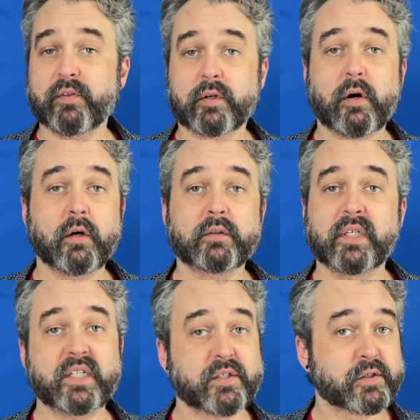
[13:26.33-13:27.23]
card
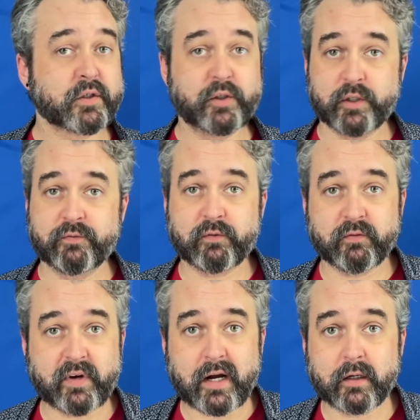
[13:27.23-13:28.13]
that is good for
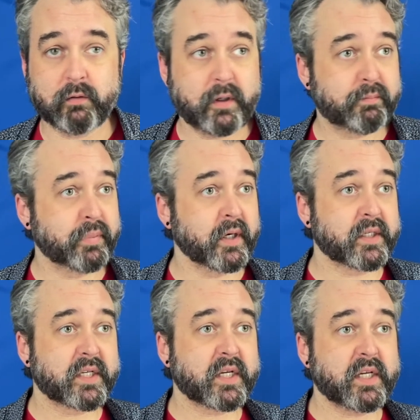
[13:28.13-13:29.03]
Valkyrie, but
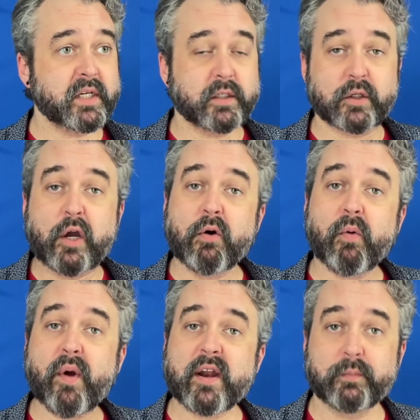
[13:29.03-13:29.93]

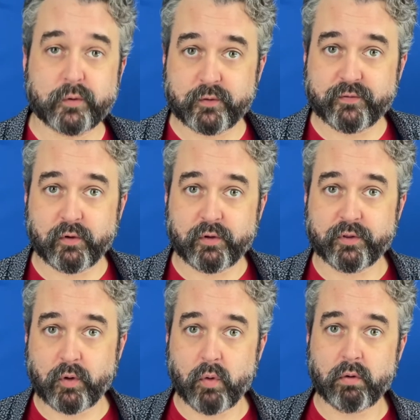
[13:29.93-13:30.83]
incredible for
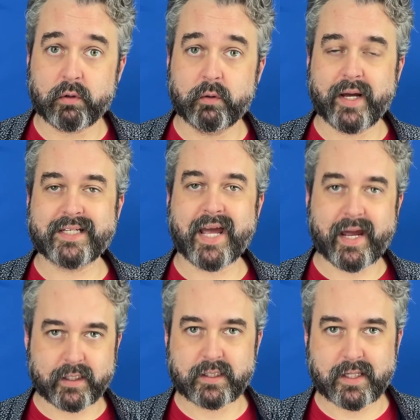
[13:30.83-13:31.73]
Thor, who has
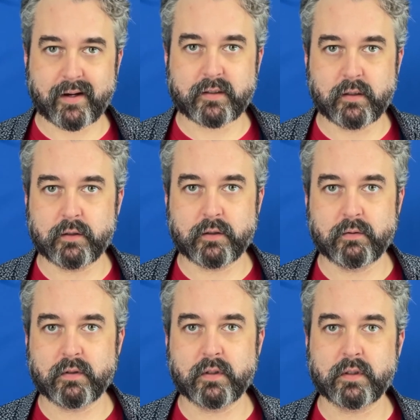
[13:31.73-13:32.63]
hand size
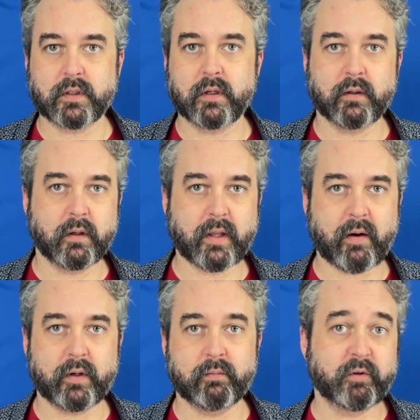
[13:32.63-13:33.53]
issues. This is going to allow
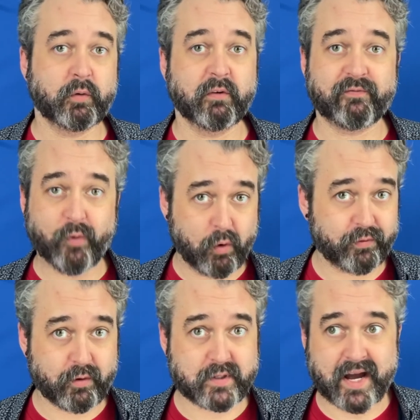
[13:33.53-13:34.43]
him to afford
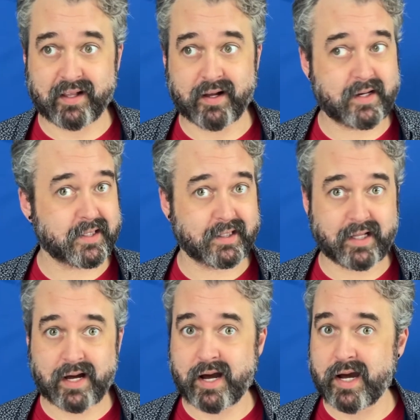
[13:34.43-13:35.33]
those allies a lot